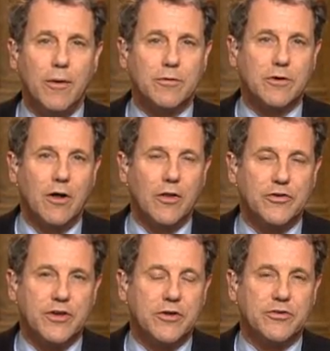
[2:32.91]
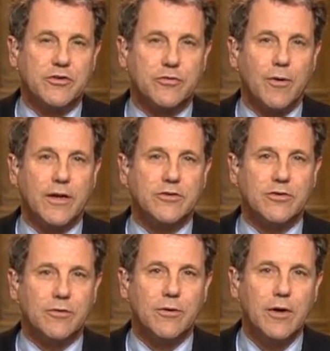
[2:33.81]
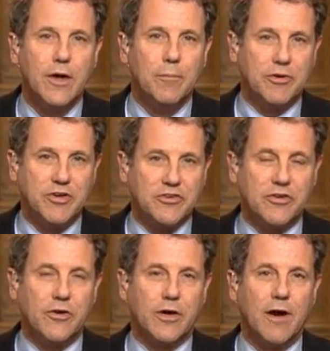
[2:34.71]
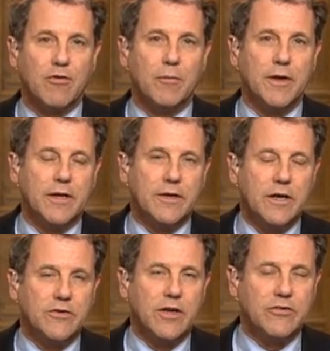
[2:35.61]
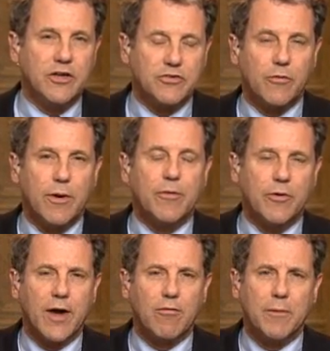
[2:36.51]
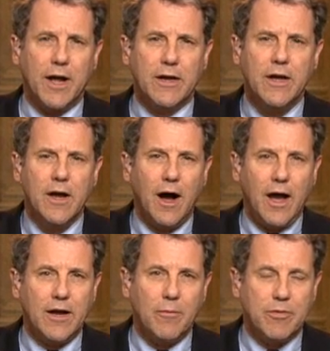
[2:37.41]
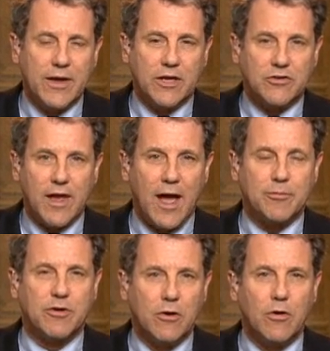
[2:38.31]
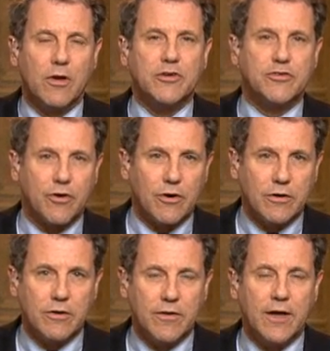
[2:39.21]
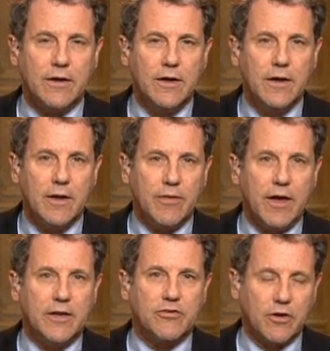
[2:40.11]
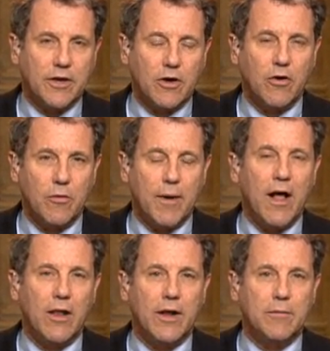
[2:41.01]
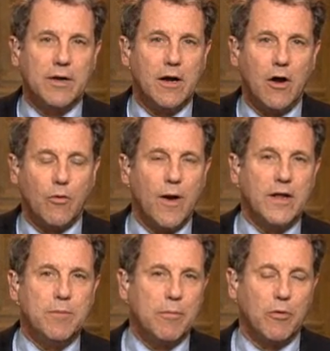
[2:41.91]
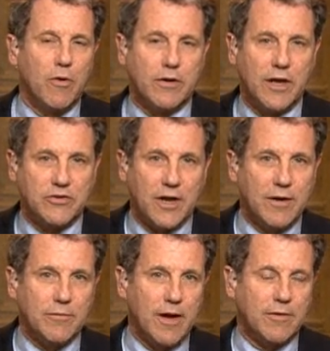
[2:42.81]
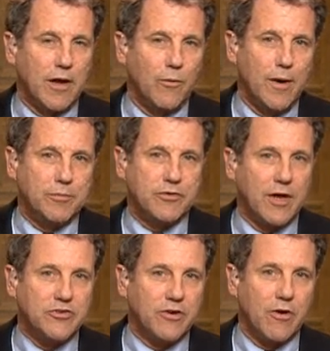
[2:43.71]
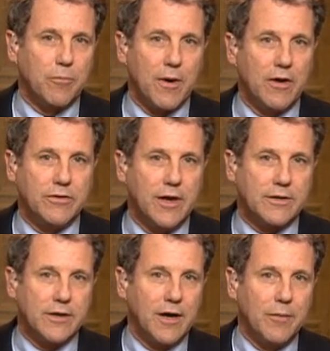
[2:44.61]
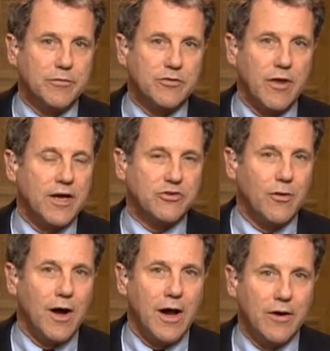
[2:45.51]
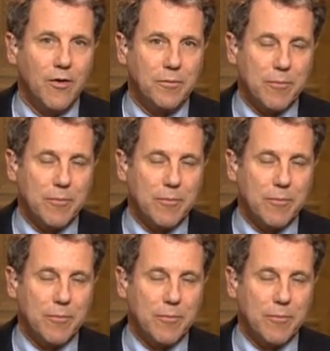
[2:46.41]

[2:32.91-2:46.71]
I would call it citizens' right to petition their government and disagree with their government. I think it's absolutely certain that it's going to go to the ballot. I mean, already people are organizing. I've got a website, sherrodbrown.com/Ohio.